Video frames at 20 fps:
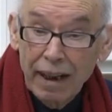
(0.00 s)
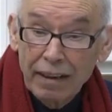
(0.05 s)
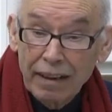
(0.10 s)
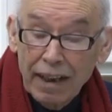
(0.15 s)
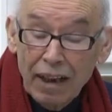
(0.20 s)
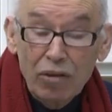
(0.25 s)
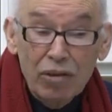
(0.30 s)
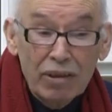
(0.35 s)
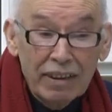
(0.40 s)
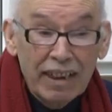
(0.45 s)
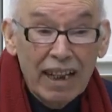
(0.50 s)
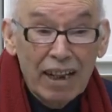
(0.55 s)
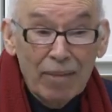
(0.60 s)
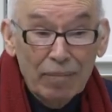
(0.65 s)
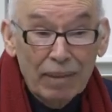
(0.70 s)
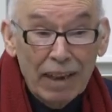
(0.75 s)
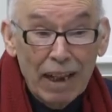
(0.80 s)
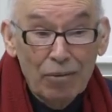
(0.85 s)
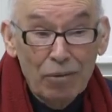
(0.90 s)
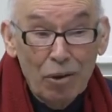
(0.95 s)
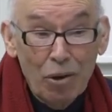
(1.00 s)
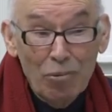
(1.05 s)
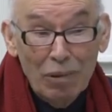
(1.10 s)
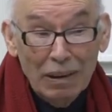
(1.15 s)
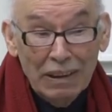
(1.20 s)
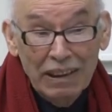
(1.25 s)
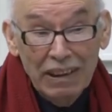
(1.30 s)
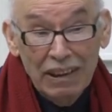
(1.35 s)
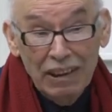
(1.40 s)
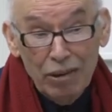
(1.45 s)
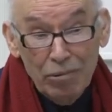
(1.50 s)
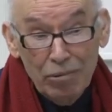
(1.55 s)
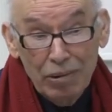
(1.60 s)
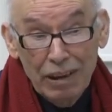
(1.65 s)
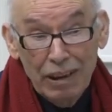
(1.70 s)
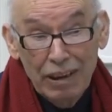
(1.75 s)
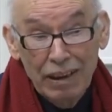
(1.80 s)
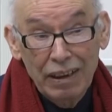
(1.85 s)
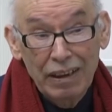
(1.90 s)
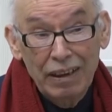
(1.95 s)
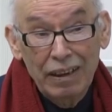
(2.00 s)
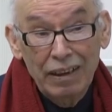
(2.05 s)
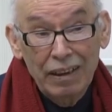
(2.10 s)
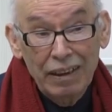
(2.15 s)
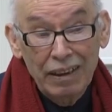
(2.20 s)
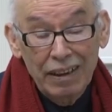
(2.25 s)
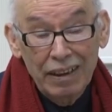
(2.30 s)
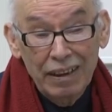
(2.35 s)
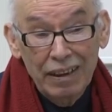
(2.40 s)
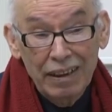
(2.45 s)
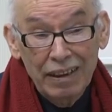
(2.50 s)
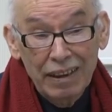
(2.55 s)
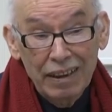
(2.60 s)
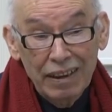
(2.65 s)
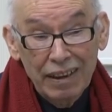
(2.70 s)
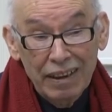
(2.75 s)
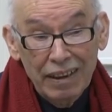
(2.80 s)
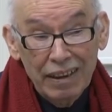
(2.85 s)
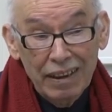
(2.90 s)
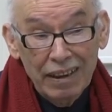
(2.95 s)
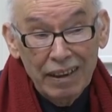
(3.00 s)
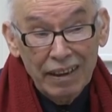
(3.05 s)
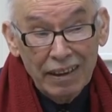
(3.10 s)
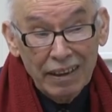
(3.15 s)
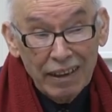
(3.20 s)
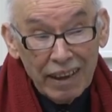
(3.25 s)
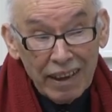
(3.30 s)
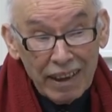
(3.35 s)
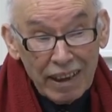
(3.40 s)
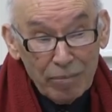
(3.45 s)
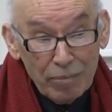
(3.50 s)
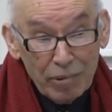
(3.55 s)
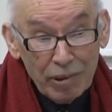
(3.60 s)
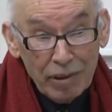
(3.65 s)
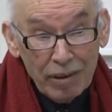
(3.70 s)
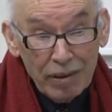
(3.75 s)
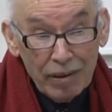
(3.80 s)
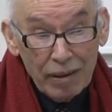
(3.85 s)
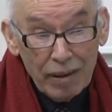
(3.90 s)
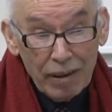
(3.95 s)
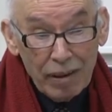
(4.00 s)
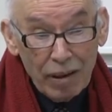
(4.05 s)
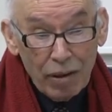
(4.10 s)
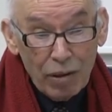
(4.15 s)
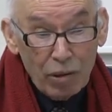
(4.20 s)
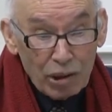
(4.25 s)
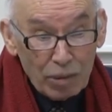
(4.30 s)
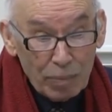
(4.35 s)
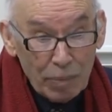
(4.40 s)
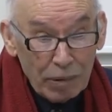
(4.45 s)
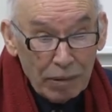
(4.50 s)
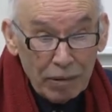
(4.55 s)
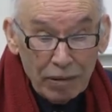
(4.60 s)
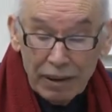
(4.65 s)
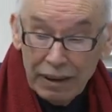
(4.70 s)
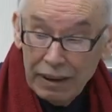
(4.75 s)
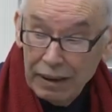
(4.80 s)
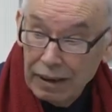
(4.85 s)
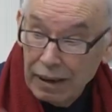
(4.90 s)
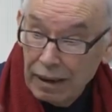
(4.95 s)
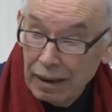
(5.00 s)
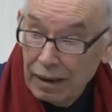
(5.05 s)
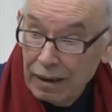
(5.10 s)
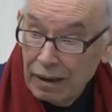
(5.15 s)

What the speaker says: And at the same time, what is really terrible, hospitals in